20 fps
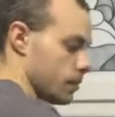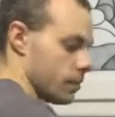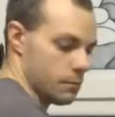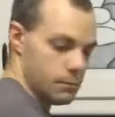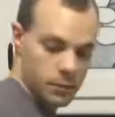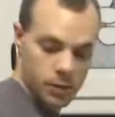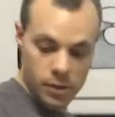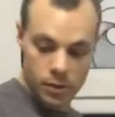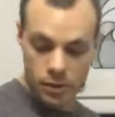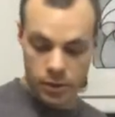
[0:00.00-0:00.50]

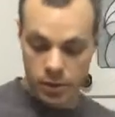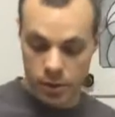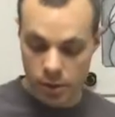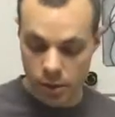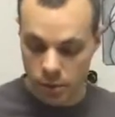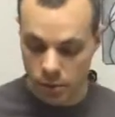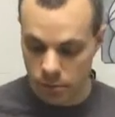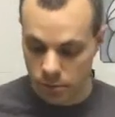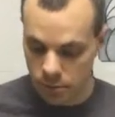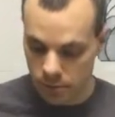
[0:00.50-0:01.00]
Use
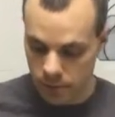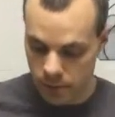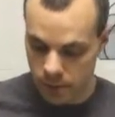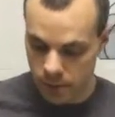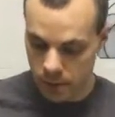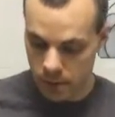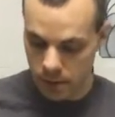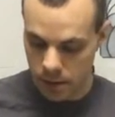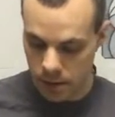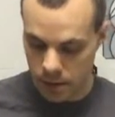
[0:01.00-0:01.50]
you.
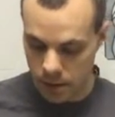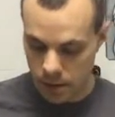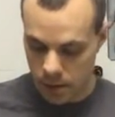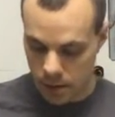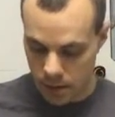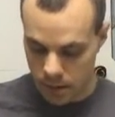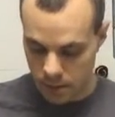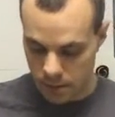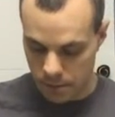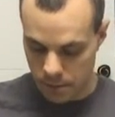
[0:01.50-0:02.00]

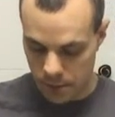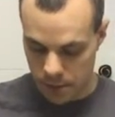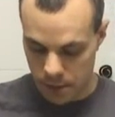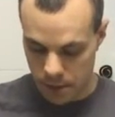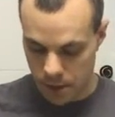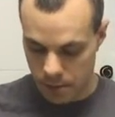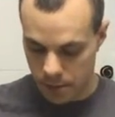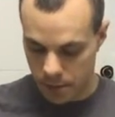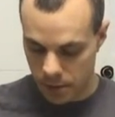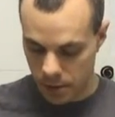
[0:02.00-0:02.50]
Mix it
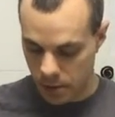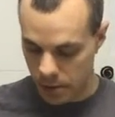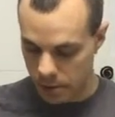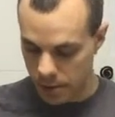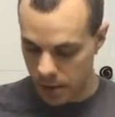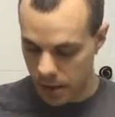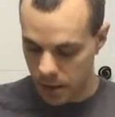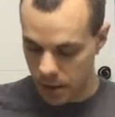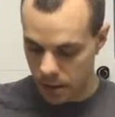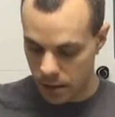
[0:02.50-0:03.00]
up a little
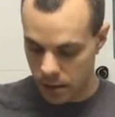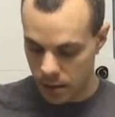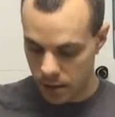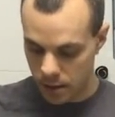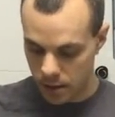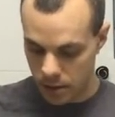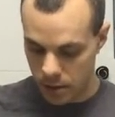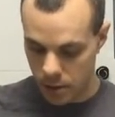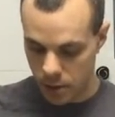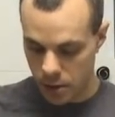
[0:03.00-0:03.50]
bit.
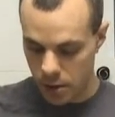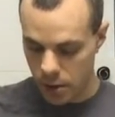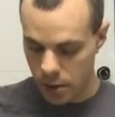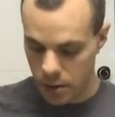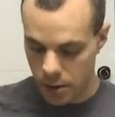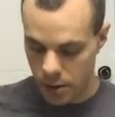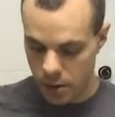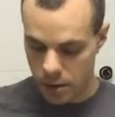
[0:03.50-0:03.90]
Good.